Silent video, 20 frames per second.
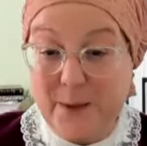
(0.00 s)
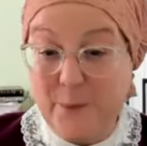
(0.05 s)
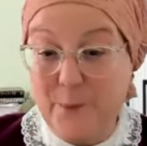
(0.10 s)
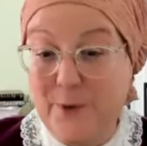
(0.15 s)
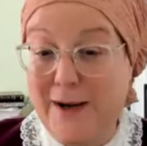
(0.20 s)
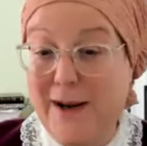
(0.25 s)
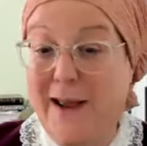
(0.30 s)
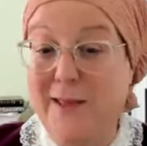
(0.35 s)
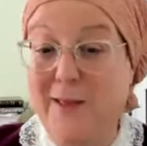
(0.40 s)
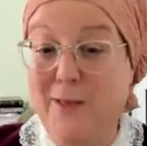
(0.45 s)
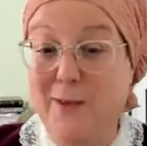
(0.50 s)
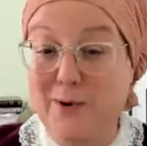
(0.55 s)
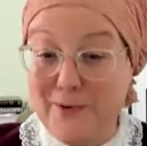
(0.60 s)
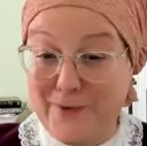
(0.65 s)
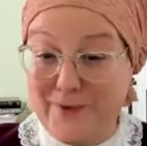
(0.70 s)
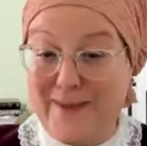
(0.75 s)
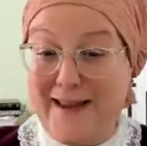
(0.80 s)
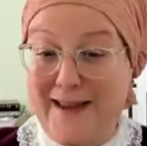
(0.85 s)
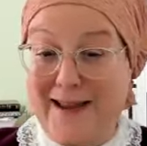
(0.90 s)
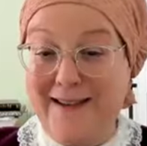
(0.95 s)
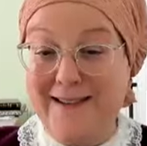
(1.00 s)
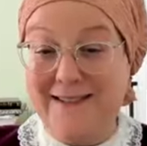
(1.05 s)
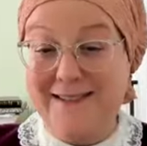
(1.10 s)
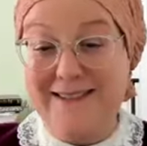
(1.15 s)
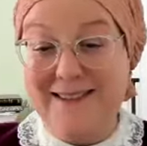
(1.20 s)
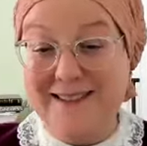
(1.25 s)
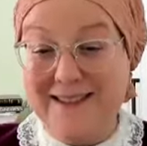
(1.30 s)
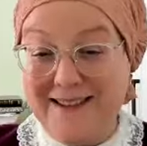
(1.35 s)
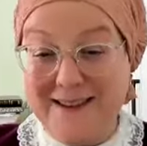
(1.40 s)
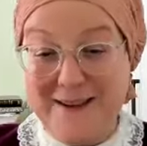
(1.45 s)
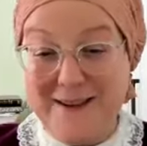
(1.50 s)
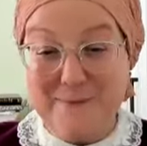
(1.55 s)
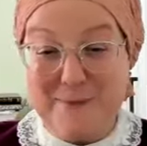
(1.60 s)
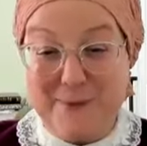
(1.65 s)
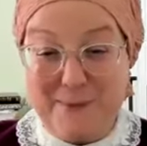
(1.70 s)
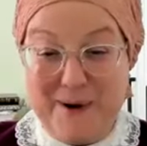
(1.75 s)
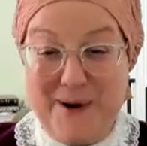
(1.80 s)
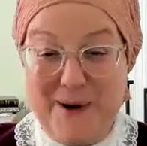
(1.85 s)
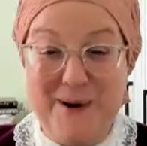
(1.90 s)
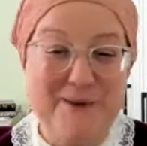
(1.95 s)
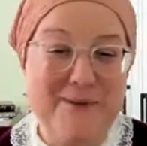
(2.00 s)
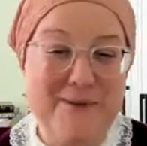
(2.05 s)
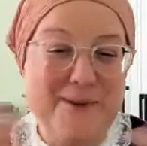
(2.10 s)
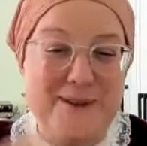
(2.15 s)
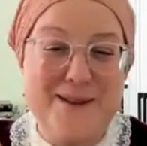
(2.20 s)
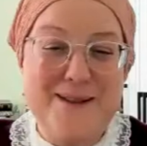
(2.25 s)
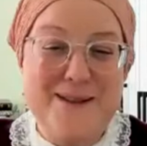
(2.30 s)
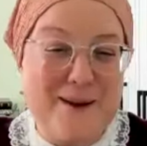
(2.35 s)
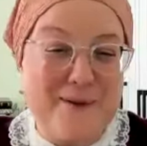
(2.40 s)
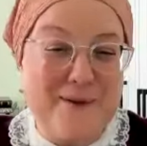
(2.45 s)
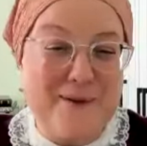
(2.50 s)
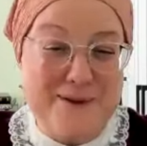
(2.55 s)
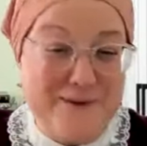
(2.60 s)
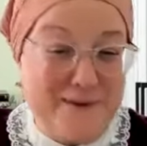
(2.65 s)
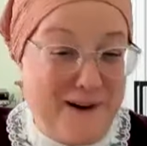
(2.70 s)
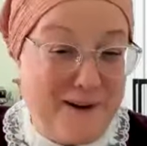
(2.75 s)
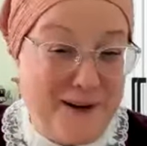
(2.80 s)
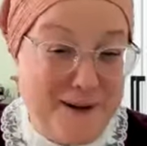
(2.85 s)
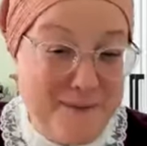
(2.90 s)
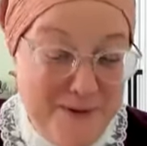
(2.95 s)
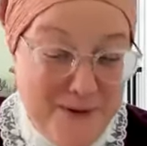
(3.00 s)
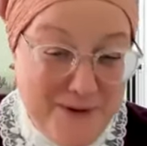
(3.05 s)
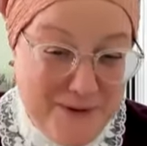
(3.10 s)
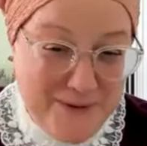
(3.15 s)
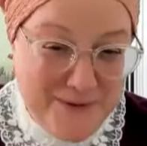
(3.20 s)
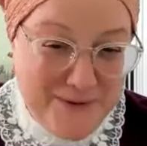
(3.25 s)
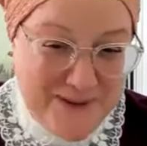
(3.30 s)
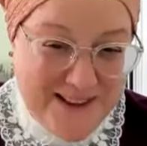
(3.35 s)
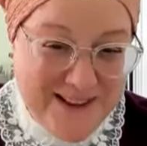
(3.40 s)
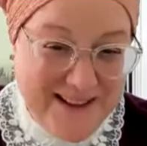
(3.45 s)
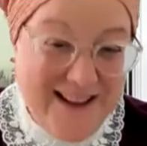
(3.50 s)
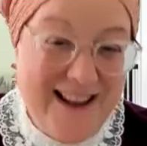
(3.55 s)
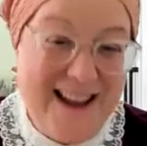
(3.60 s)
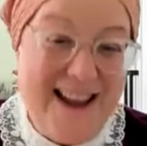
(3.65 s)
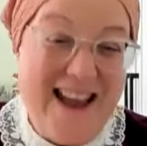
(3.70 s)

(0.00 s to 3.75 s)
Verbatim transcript: When I learned that, preparing for this, I was very moved.